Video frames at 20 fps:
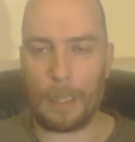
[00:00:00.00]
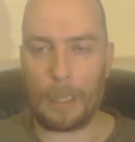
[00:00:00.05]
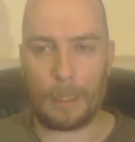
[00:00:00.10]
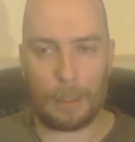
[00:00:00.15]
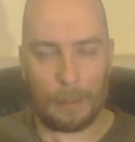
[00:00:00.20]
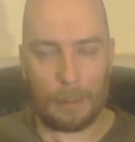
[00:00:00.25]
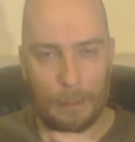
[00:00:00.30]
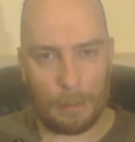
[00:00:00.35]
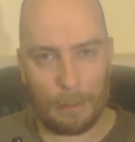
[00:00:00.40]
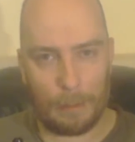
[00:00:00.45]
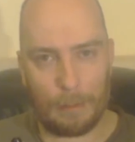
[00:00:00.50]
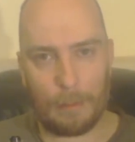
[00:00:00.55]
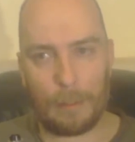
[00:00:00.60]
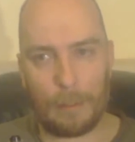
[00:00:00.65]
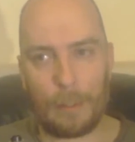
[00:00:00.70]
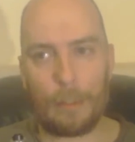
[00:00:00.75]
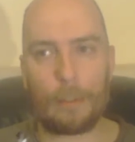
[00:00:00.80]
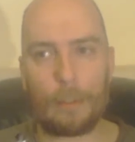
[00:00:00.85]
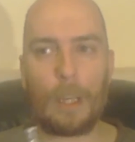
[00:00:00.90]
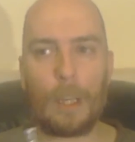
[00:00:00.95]
It
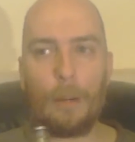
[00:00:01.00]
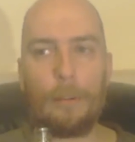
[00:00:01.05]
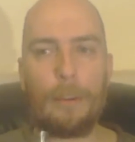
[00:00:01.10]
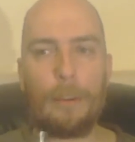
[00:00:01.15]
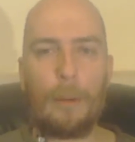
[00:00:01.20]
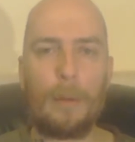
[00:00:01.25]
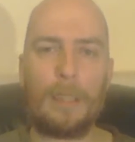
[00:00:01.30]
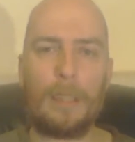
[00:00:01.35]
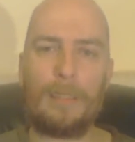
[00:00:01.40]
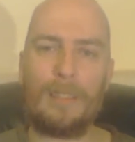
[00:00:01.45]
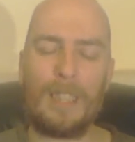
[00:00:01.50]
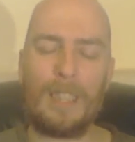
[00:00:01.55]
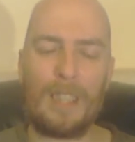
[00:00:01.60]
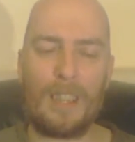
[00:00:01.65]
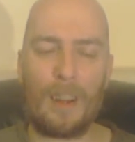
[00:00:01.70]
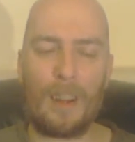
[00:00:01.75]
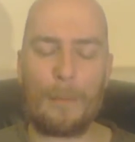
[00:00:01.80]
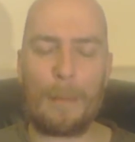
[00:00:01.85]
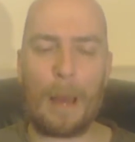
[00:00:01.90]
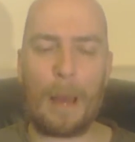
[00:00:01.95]
does go through it,
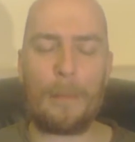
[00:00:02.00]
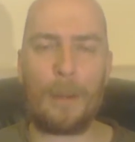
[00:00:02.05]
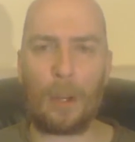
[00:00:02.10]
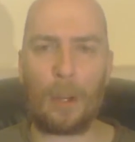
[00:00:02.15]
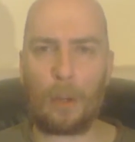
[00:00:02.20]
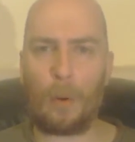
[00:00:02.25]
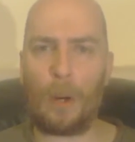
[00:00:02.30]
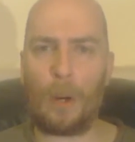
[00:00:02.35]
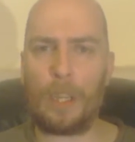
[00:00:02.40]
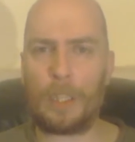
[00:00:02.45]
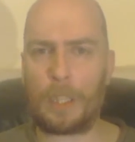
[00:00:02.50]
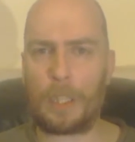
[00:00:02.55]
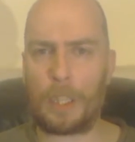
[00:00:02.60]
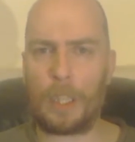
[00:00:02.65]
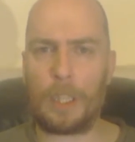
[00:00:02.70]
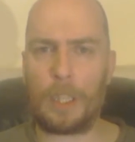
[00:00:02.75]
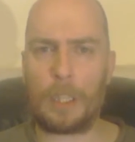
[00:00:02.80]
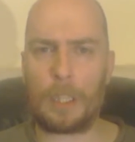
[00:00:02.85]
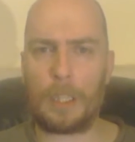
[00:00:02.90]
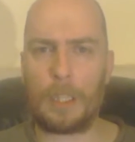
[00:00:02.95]
maybe not quite
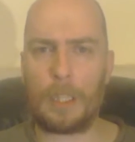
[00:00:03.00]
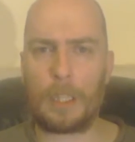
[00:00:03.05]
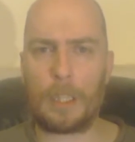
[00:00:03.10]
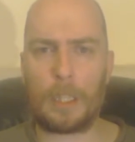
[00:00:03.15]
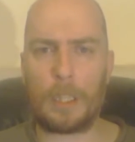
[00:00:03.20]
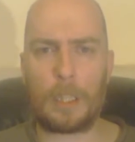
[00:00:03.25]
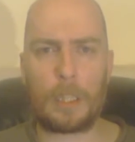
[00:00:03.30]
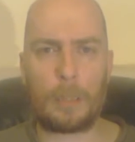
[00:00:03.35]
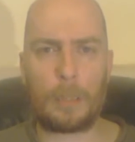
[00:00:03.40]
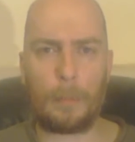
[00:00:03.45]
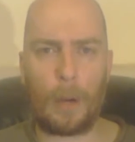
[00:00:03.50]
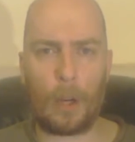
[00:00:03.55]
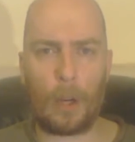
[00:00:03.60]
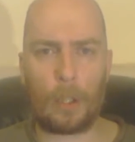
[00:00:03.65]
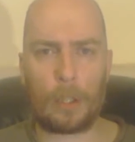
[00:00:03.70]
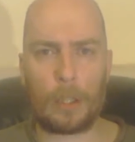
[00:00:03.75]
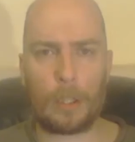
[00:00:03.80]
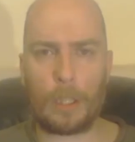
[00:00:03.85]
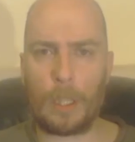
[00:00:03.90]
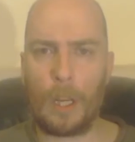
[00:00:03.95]
as thirsty as the
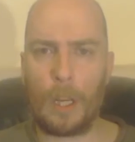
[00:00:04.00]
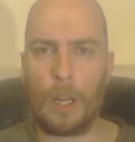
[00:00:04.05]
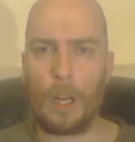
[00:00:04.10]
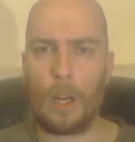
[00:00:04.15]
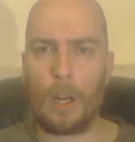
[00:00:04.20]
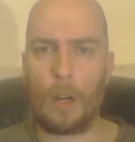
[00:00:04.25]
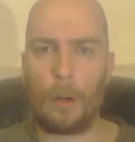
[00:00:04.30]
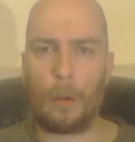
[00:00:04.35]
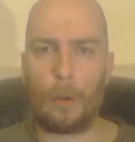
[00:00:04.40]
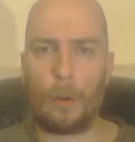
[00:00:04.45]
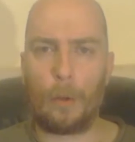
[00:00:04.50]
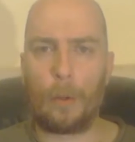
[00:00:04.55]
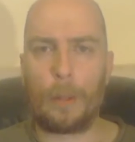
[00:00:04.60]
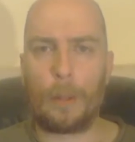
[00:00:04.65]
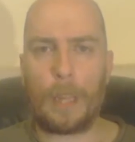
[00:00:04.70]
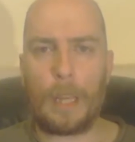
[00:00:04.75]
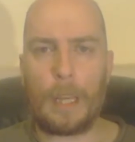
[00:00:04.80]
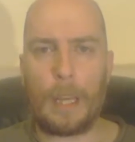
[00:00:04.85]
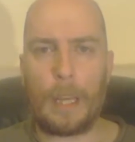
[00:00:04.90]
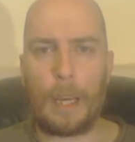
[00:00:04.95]
Smocks
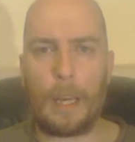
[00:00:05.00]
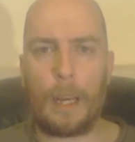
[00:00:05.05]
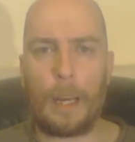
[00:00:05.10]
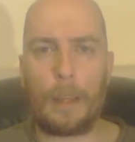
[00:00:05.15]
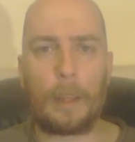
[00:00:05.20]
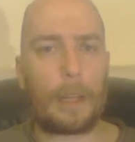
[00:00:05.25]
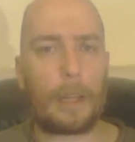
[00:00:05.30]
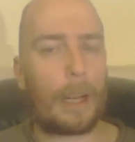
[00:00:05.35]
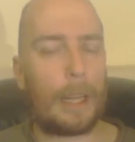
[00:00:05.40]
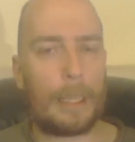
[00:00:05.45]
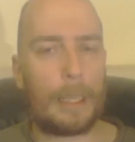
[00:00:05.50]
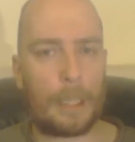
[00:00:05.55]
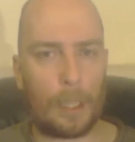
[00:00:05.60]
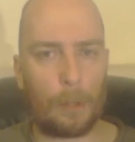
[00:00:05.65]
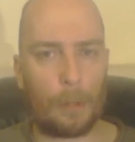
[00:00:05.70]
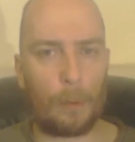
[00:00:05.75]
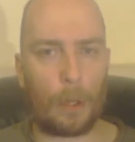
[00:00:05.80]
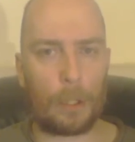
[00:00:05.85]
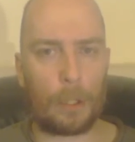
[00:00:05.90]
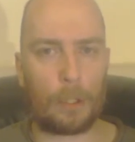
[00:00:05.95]
or the
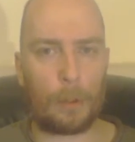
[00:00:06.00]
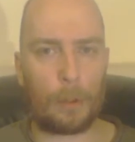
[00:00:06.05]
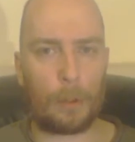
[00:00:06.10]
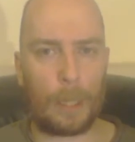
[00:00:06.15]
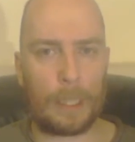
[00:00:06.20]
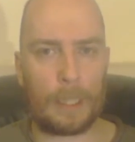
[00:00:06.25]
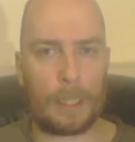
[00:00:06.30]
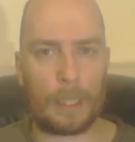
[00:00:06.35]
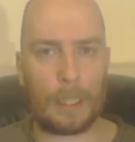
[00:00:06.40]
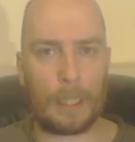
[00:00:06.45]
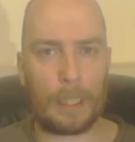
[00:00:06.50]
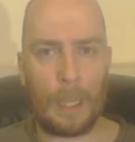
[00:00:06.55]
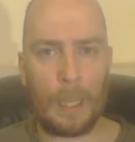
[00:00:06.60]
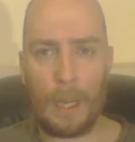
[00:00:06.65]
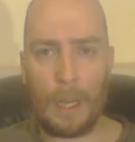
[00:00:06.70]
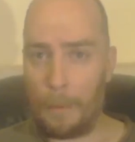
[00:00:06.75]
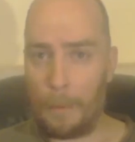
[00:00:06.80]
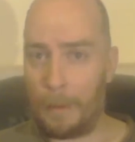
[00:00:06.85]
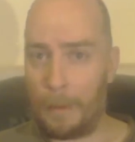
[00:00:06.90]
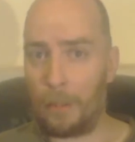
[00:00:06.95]
Cleto 120,
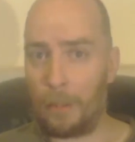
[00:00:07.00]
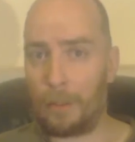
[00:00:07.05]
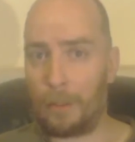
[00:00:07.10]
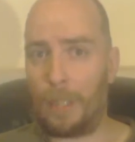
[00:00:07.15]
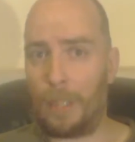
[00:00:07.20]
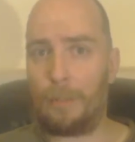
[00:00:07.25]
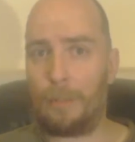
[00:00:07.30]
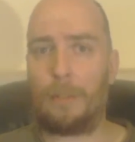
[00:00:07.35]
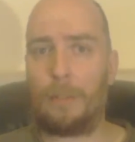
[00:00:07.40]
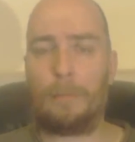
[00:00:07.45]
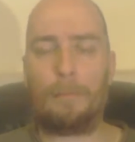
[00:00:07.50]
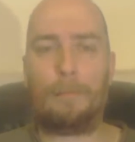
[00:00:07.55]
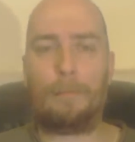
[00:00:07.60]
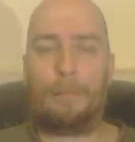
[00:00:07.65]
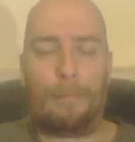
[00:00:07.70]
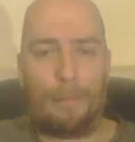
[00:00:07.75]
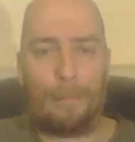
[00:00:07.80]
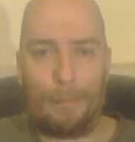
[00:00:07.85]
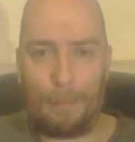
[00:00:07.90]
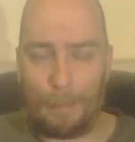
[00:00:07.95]
but it also doesn't
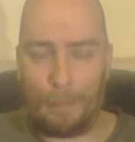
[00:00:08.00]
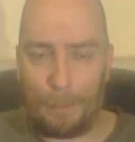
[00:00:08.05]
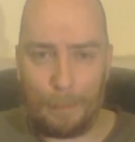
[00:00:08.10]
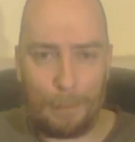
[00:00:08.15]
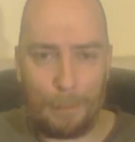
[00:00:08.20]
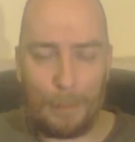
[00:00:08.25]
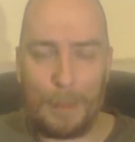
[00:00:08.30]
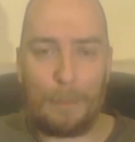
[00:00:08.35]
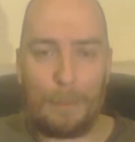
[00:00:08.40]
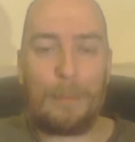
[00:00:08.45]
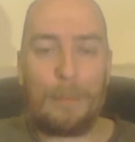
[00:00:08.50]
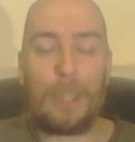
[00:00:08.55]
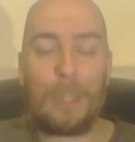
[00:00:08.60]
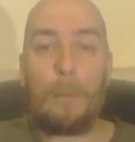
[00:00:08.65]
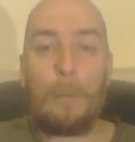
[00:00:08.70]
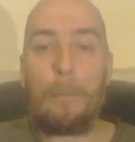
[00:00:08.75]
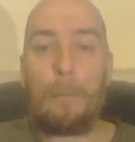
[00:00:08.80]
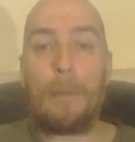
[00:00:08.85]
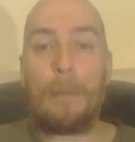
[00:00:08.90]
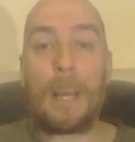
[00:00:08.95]

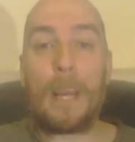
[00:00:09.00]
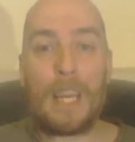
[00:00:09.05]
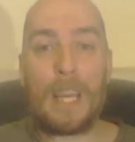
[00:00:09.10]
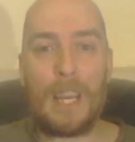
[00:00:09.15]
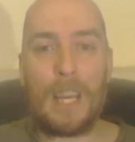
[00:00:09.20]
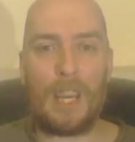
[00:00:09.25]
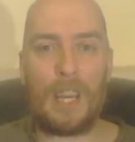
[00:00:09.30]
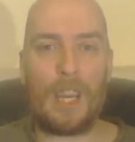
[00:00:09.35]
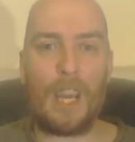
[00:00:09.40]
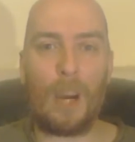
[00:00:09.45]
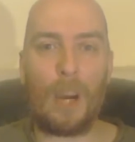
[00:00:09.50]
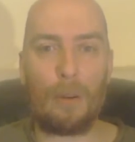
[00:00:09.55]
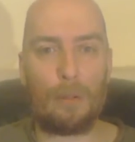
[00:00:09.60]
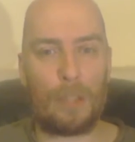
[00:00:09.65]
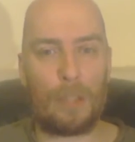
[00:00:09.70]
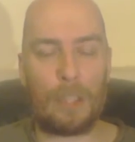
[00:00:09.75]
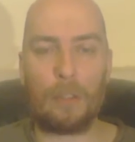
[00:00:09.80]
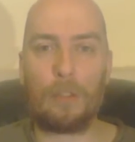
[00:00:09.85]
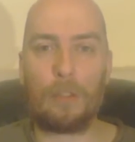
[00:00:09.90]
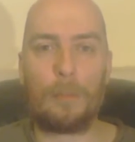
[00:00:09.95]
do big,
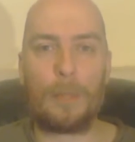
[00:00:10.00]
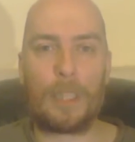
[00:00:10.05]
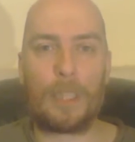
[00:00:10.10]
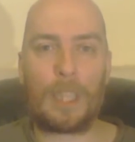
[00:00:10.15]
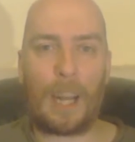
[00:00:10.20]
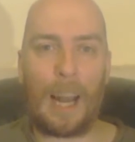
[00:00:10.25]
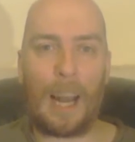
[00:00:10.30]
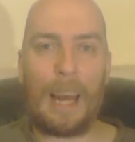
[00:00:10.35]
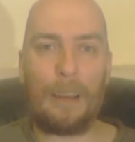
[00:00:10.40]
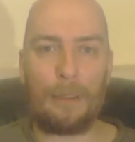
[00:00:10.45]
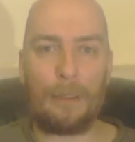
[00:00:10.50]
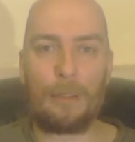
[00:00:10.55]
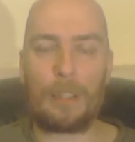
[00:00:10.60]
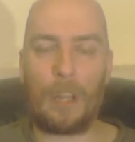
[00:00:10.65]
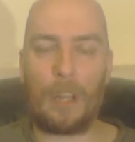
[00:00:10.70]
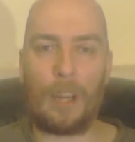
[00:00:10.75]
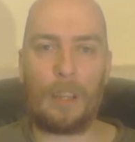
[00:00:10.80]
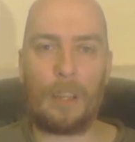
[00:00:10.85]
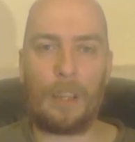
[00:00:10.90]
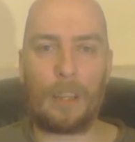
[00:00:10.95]
huge, enormous
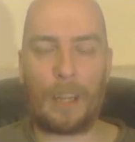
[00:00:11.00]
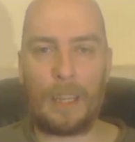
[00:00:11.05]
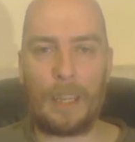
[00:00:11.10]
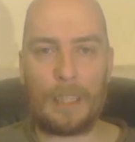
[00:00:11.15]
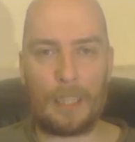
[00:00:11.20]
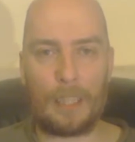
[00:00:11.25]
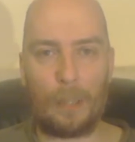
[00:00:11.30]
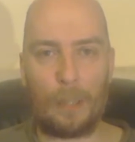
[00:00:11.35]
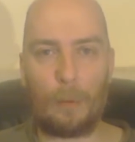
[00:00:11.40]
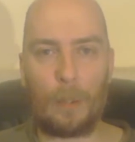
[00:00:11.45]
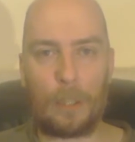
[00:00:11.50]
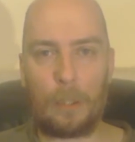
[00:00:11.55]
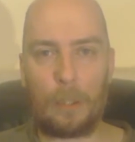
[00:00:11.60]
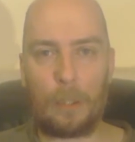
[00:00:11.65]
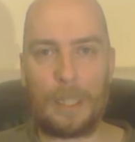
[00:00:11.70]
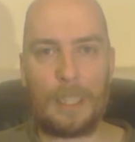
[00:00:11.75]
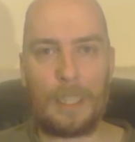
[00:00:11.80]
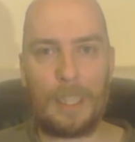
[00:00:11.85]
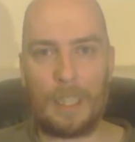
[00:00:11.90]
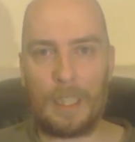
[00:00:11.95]
clouds like the Cleto
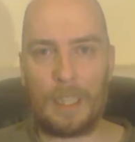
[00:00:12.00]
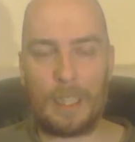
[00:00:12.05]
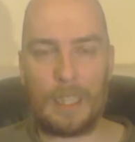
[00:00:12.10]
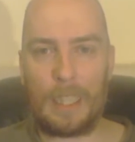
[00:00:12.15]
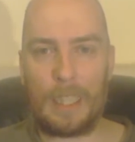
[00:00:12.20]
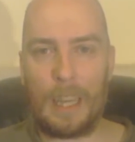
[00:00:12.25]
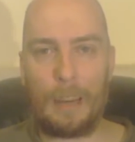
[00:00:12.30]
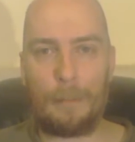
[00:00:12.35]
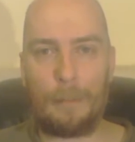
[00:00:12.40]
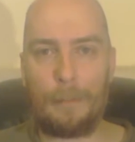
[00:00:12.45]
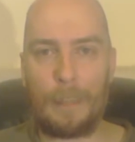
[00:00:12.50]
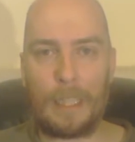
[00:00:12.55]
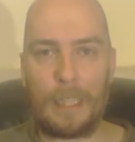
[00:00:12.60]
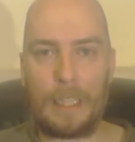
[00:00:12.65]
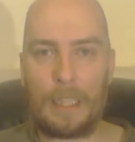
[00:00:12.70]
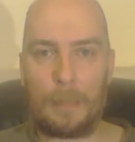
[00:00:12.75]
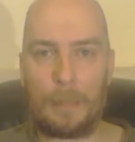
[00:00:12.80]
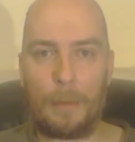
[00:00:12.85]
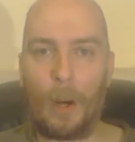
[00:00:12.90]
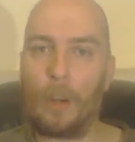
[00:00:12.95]
120 and the
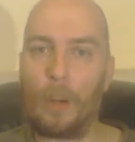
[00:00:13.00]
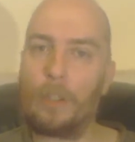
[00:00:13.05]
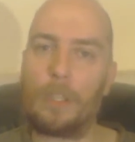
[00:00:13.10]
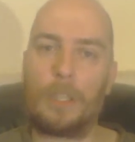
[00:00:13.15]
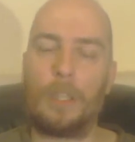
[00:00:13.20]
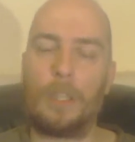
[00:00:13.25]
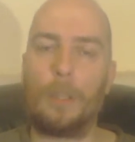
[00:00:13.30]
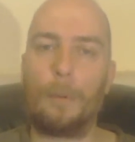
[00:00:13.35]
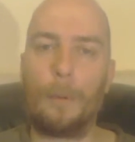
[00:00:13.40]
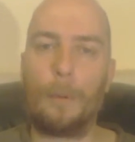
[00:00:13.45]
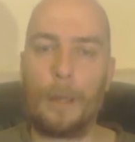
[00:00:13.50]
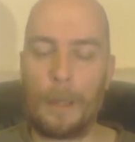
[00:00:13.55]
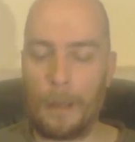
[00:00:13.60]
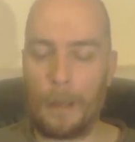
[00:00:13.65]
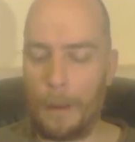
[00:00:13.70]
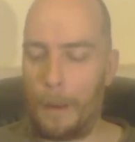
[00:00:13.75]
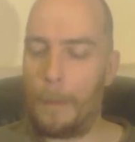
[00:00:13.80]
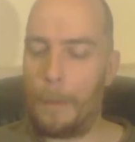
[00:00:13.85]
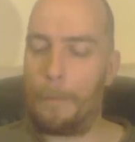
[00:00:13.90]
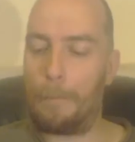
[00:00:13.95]
TFV Smocks do.
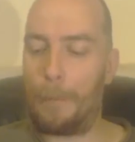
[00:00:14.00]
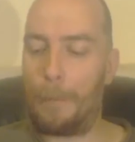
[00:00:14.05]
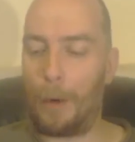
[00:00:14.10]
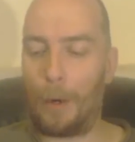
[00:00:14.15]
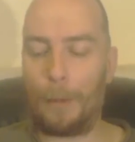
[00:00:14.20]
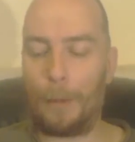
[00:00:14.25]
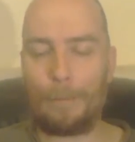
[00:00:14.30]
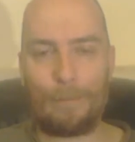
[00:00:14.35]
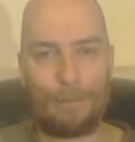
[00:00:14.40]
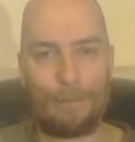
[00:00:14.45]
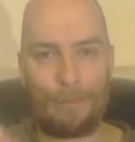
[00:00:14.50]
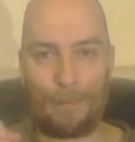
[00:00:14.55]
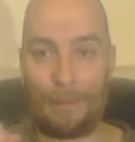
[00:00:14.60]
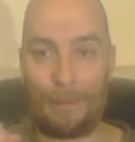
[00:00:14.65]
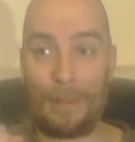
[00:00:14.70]
But